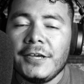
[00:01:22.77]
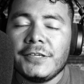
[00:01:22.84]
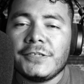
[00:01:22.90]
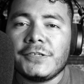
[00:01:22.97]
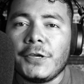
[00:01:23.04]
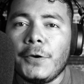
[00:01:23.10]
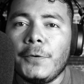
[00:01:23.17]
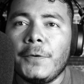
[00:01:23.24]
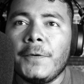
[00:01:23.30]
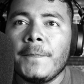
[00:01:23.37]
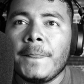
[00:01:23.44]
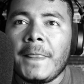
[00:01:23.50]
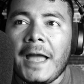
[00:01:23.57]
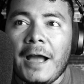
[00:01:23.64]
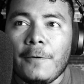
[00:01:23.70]
So
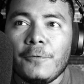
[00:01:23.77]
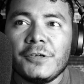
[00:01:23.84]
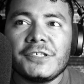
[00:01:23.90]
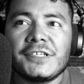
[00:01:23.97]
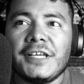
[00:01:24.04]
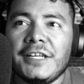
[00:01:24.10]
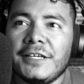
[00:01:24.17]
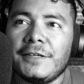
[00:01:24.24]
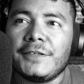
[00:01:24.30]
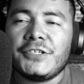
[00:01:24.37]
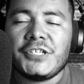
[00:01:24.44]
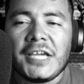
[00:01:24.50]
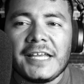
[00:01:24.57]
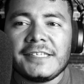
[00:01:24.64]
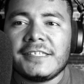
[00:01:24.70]
I was going to
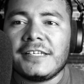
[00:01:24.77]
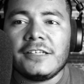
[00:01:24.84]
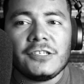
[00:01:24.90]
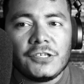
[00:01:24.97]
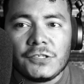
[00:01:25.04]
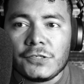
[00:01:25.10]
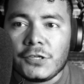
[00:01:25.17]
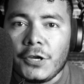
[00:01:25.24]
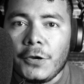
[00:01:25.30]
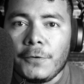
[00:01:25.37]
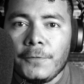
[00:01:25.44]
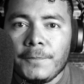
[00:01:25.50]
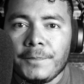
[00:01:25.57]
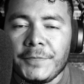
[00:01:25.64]
chance it and just go,